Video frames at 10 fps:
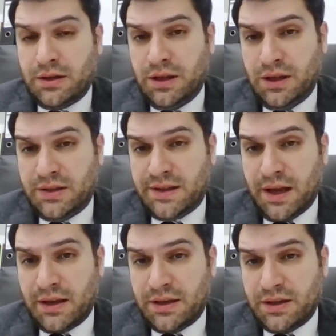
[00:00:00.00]
the
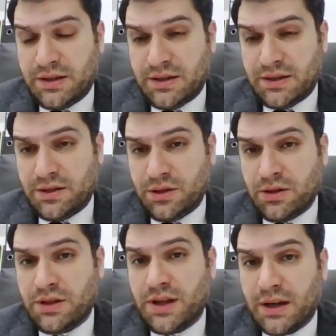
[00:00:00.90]
scientists
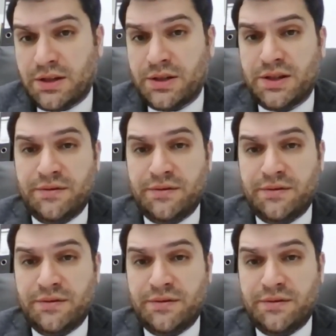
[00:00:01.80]
and doctors